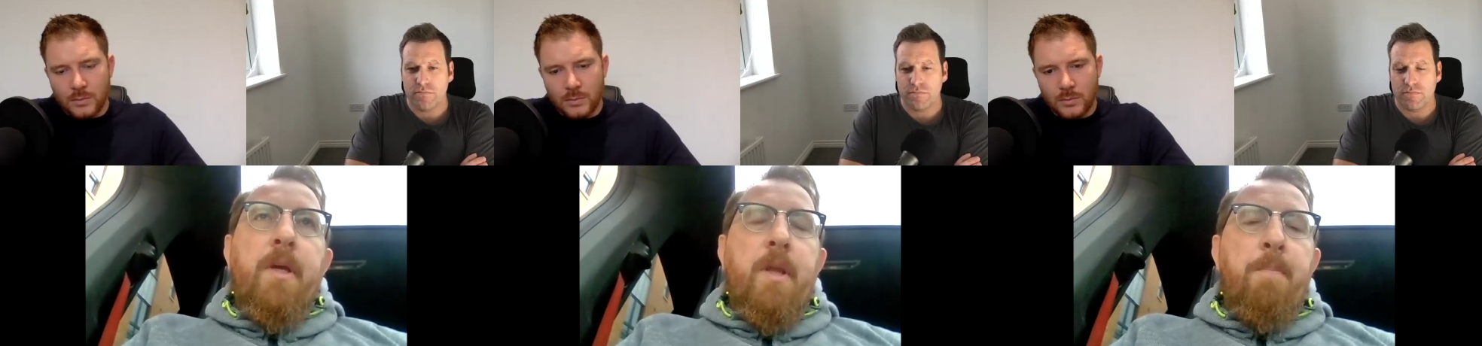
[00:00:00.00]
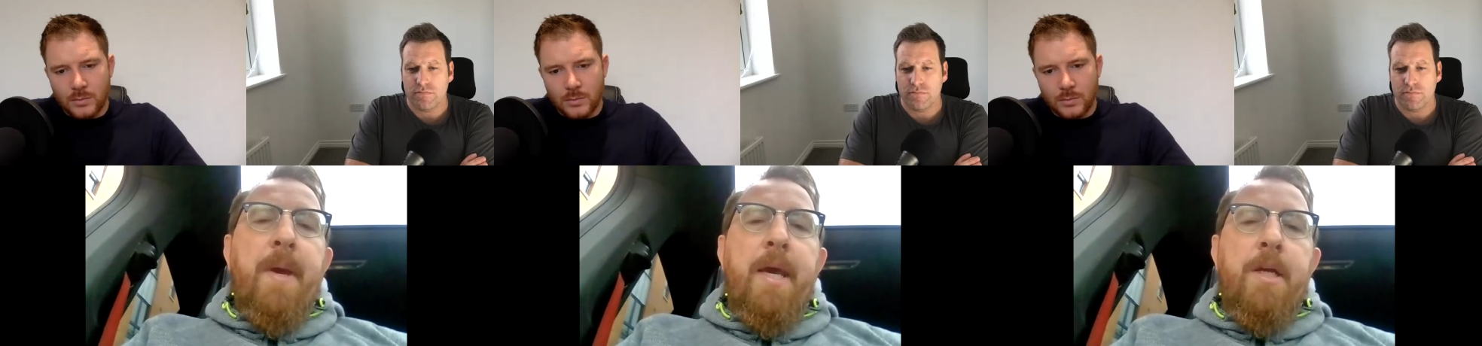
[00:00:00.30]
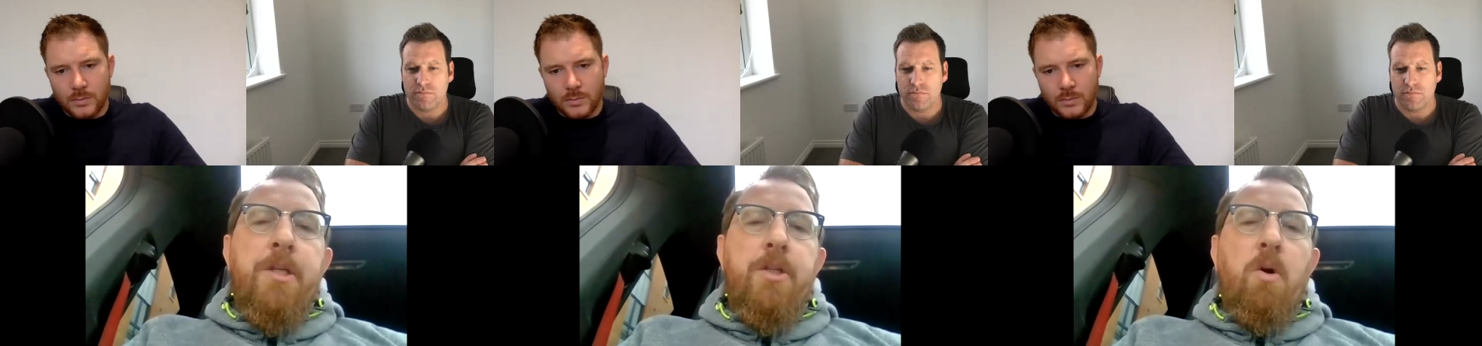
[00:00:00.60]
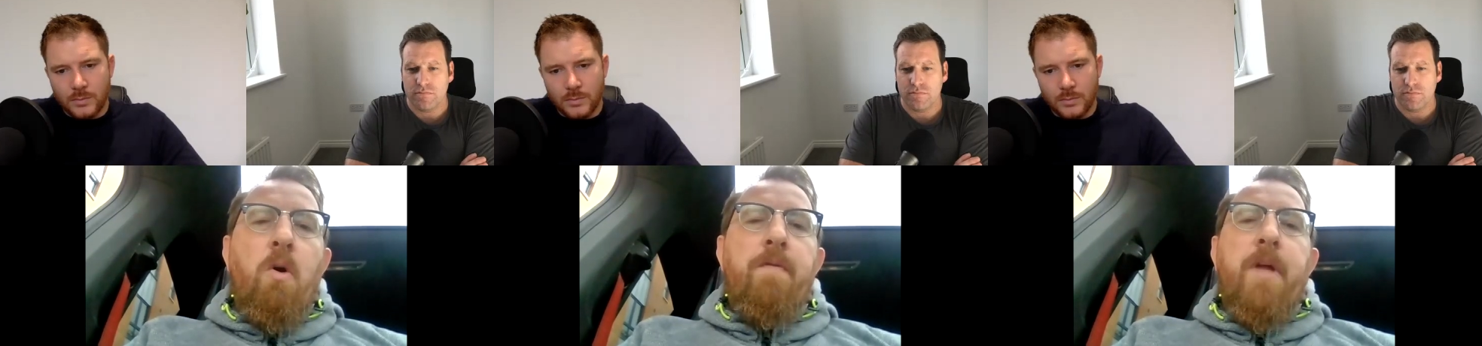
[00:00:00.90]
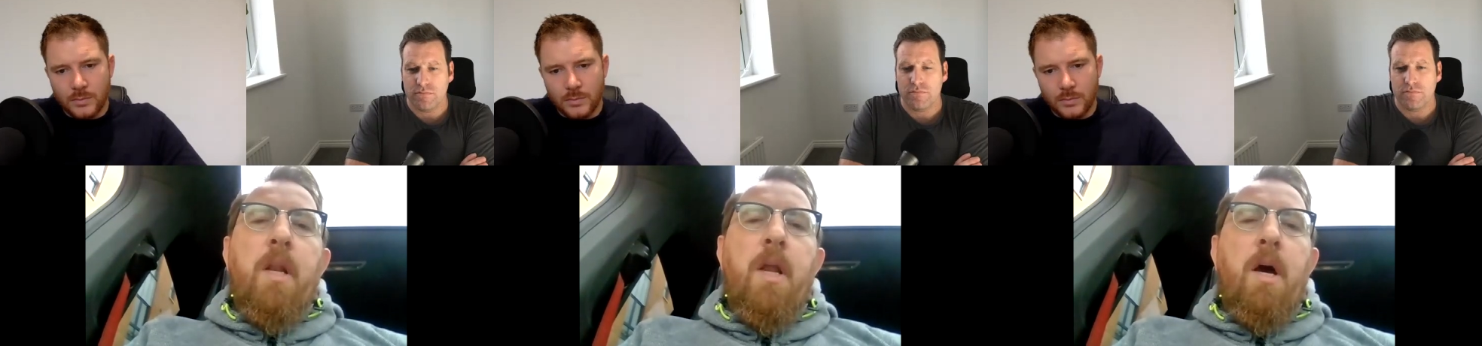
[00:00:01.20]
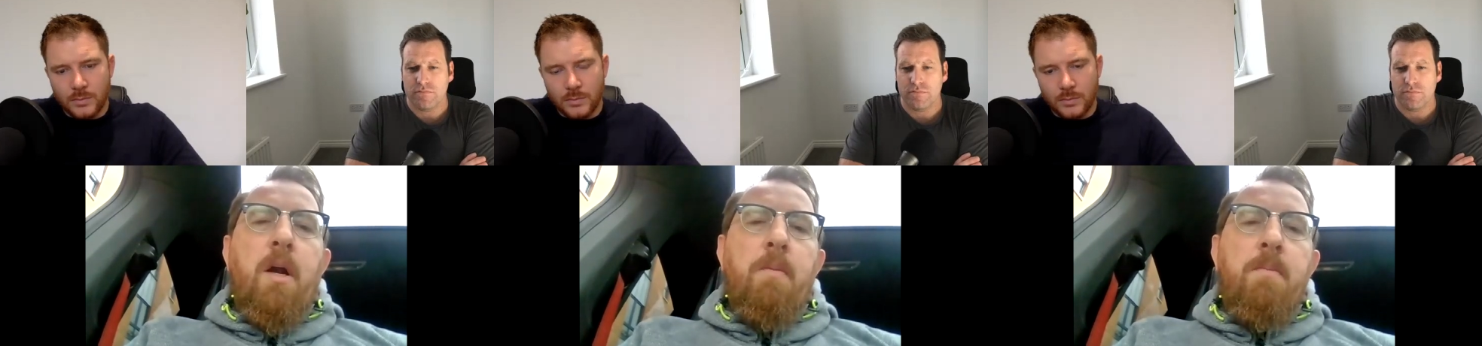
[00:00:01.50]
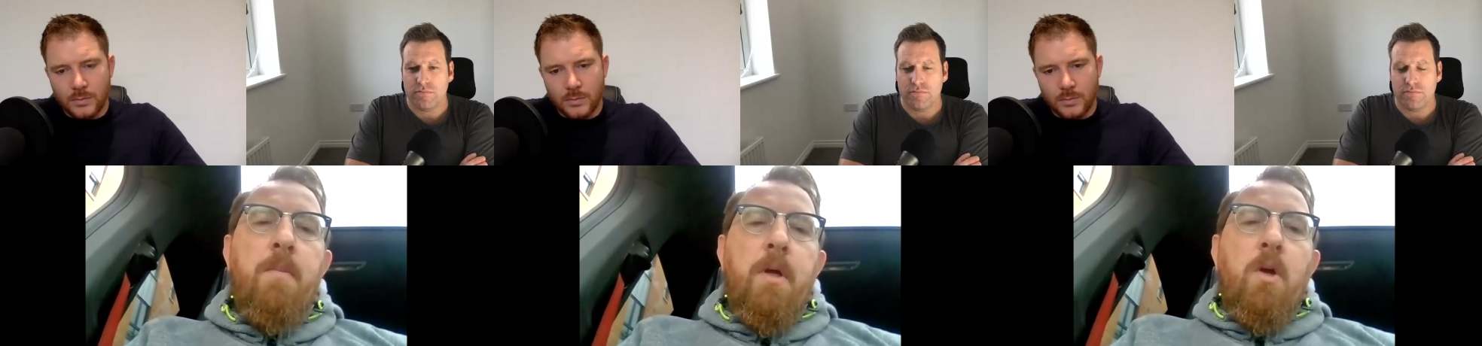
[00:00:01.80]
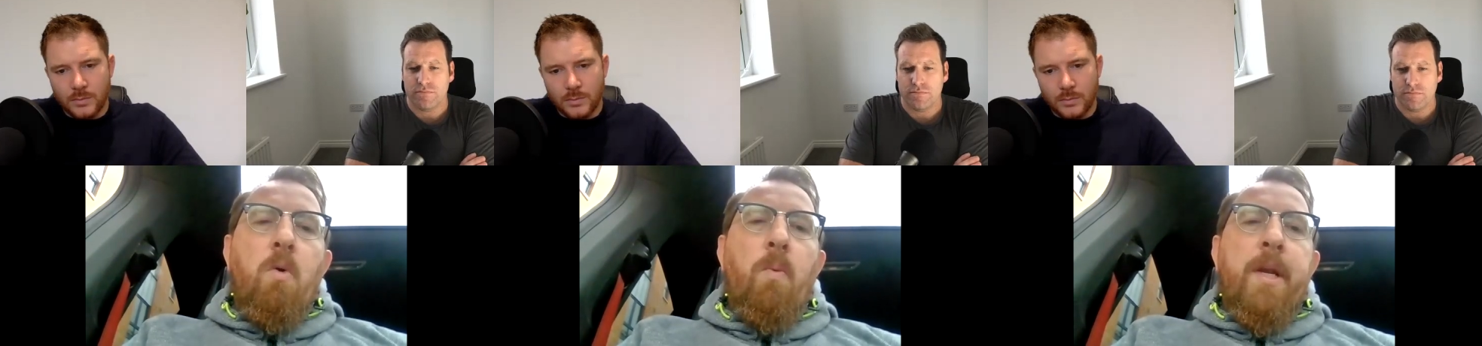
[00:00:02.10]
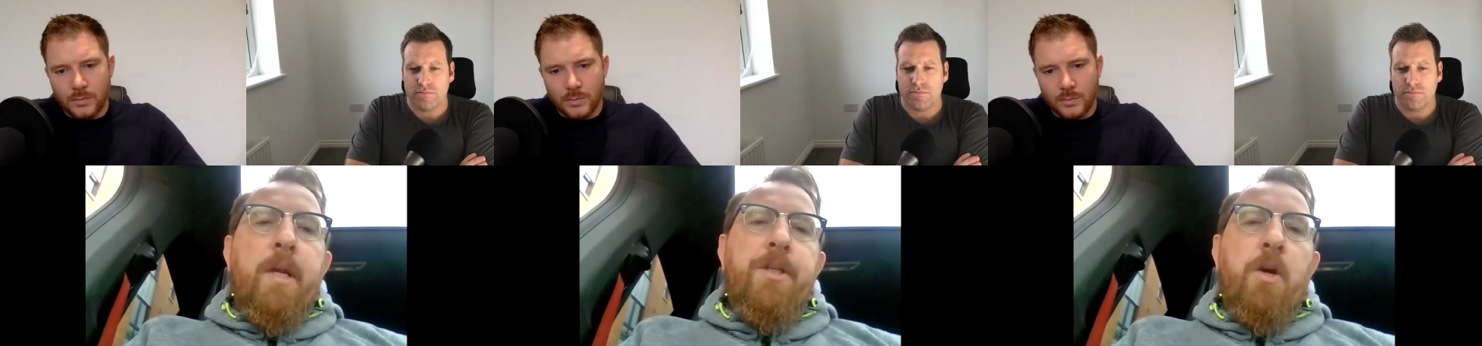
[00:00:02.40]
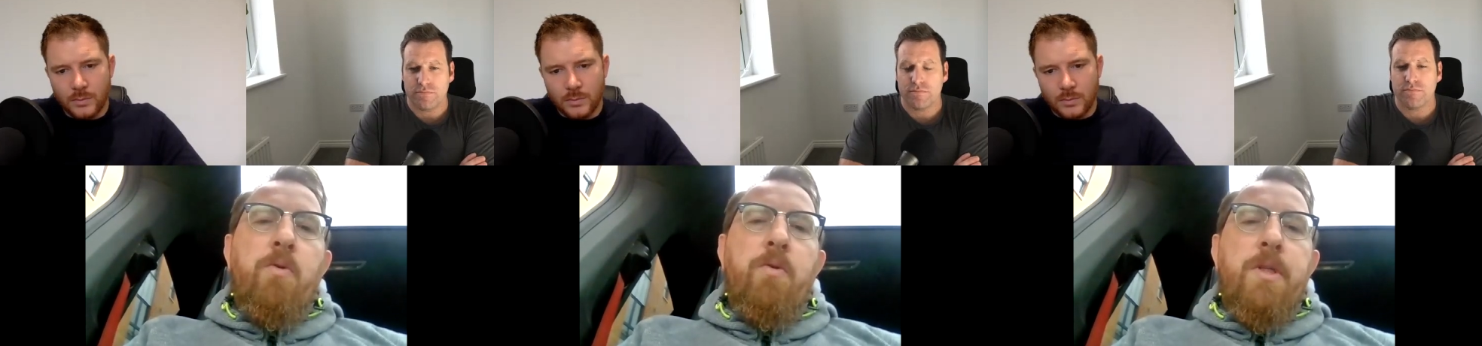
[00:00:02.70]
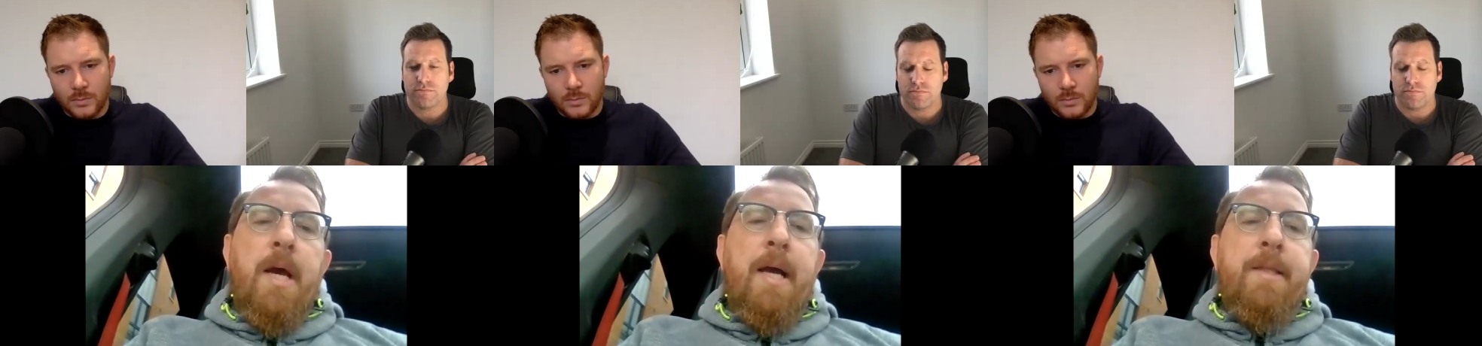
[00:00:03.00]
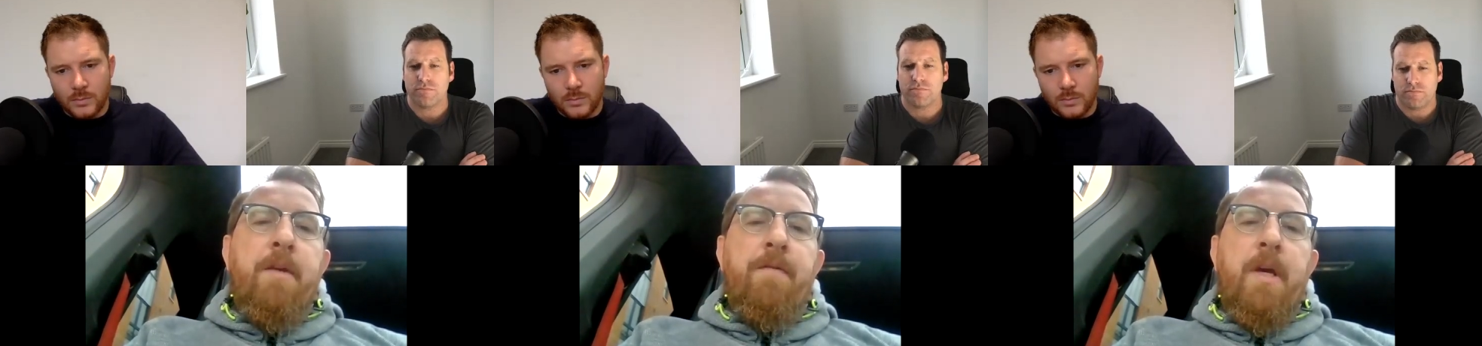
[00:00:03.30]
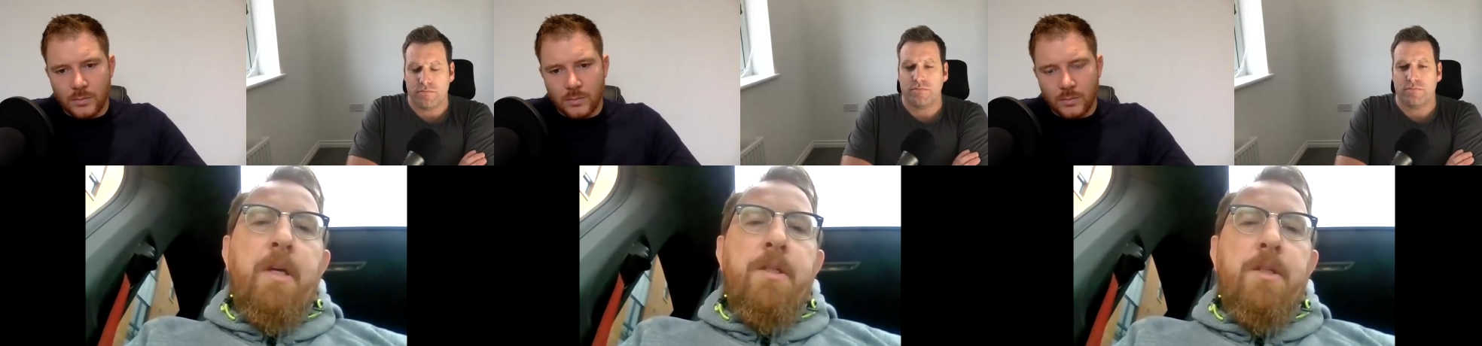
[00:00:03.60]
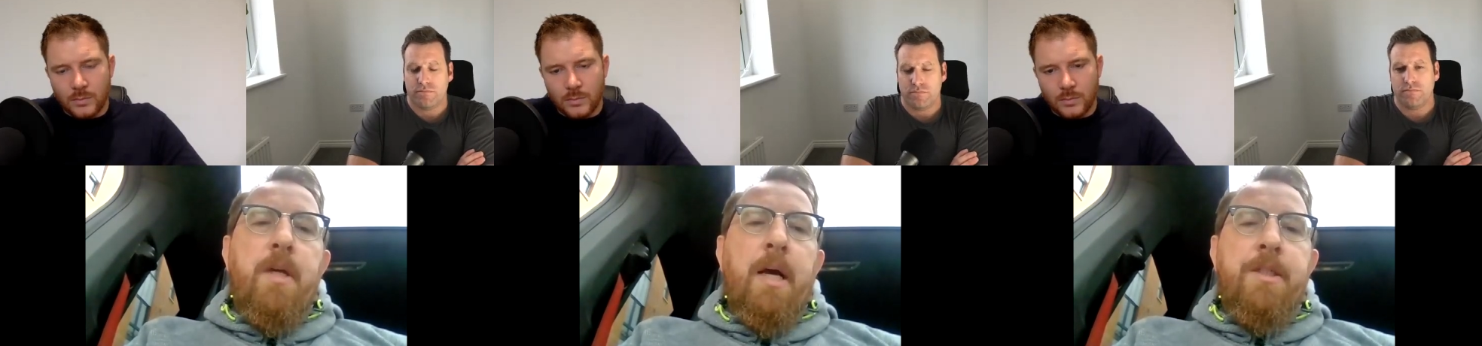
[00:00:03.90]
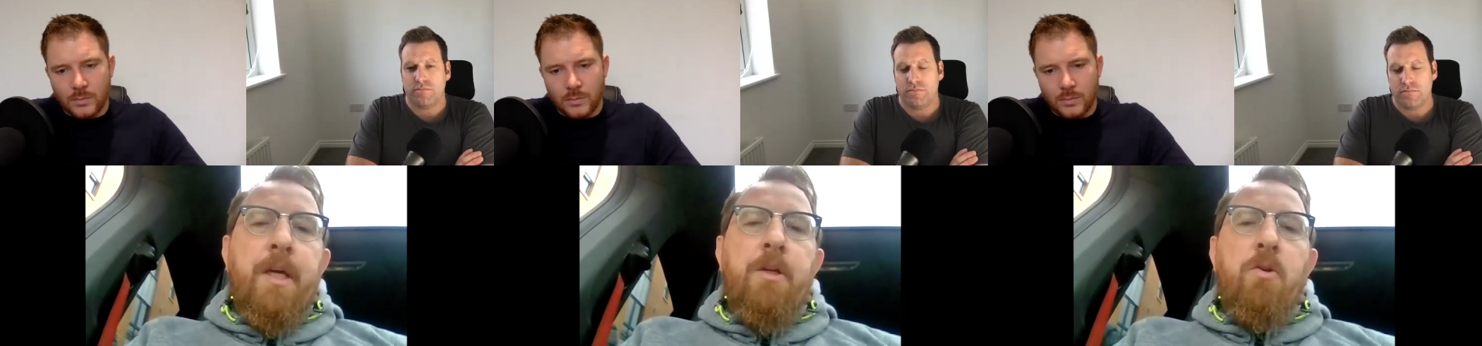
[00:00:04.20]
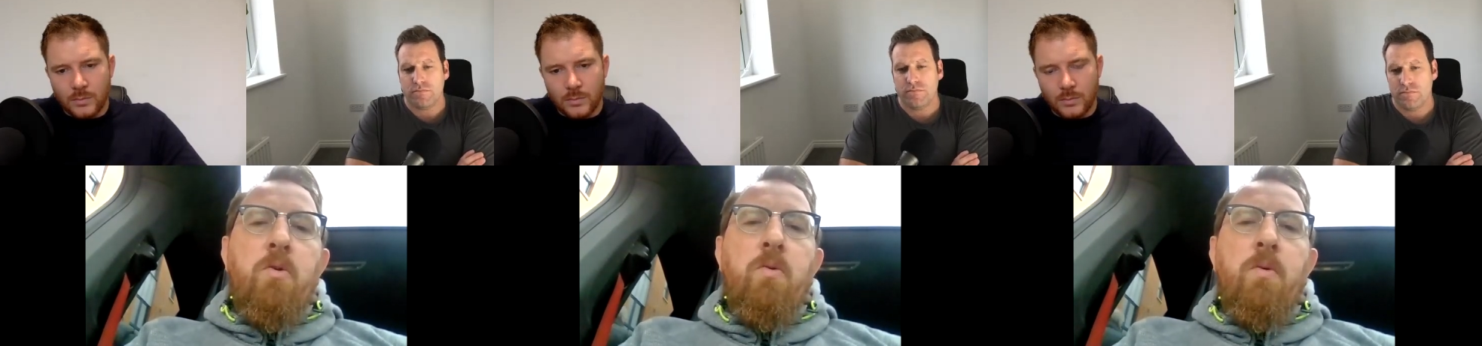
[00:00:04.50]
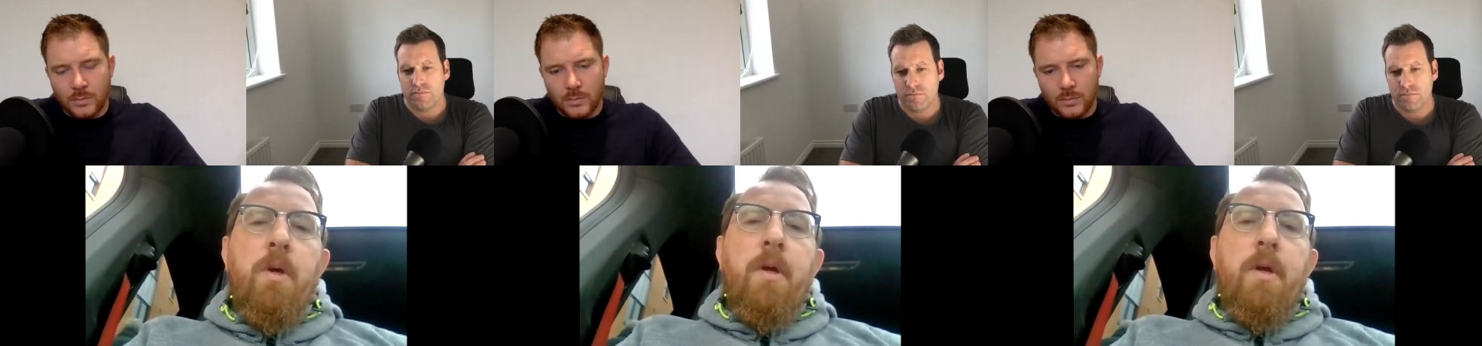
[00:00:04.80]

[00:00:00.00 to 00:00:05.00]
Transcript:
Speaker 1: the base of the alarm when it sounds it activates a signal